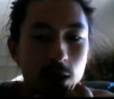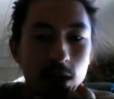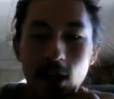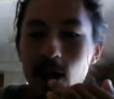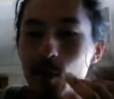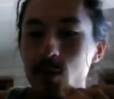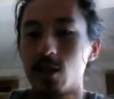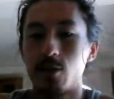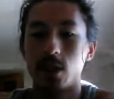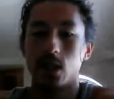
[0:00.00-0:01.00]
I'm
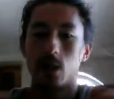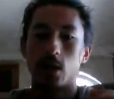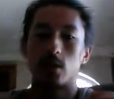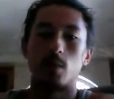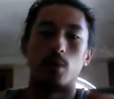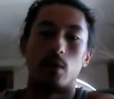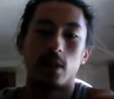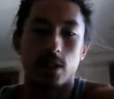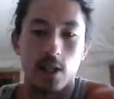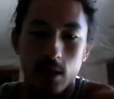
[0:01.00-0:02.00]
still thinking about the
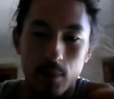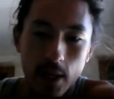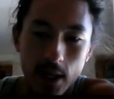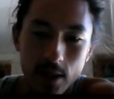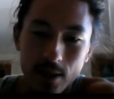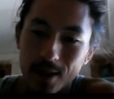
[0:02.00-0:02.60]
Burning Sun pick.